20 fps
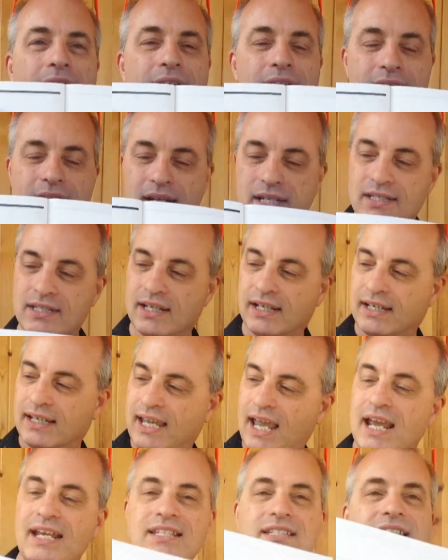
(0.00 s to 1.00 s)
it's a
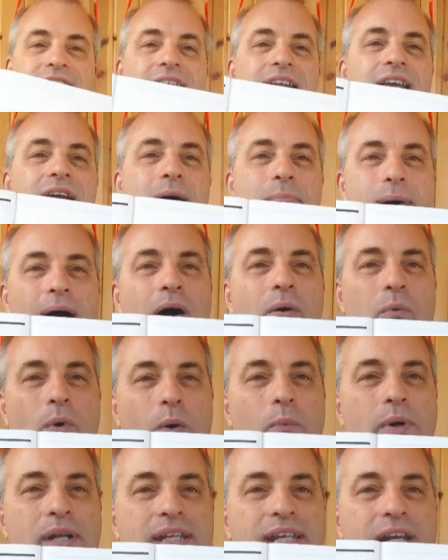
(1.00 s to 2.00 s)
case study about
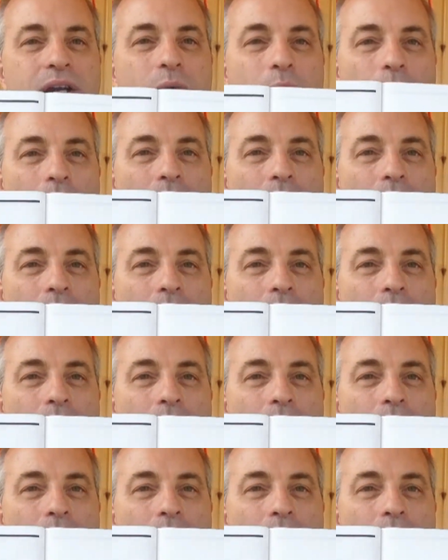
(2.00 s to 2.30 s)
what we did at